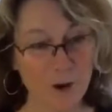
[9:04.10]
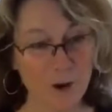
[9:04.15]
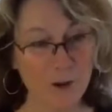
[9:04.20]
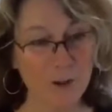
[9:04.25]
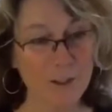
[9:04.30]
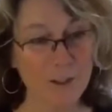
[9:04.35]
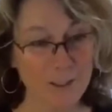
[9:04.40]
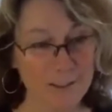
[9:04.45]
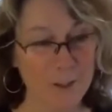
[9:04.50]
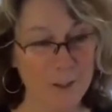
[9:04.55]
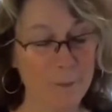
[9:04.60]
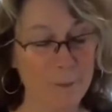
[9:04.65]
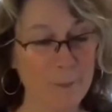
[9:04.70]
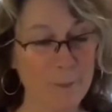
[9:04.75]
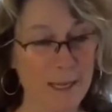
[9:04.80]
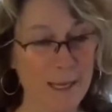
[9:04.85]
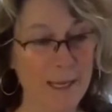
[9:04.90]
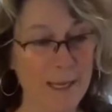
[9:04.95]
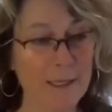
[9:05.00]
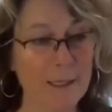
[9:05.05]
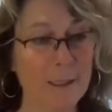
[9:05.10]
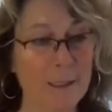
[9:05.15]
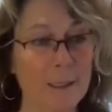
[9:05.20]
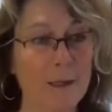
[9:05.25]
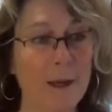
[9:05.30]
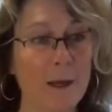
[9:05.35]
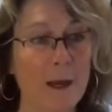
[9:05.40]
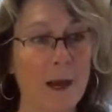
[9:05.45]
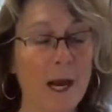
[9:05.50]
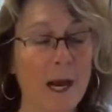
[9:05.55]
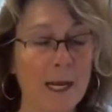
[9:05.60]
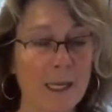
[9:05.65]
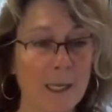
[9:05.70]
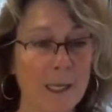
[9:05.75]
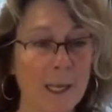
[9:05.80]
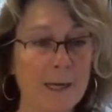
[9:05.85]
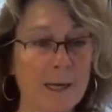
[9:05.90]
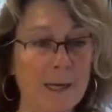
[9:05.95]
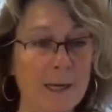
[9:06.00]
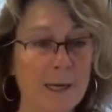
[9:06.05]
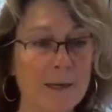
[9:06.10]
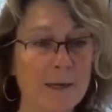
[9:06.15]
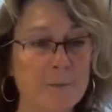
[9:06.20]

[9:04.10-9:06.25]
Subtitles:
all a little bit? I like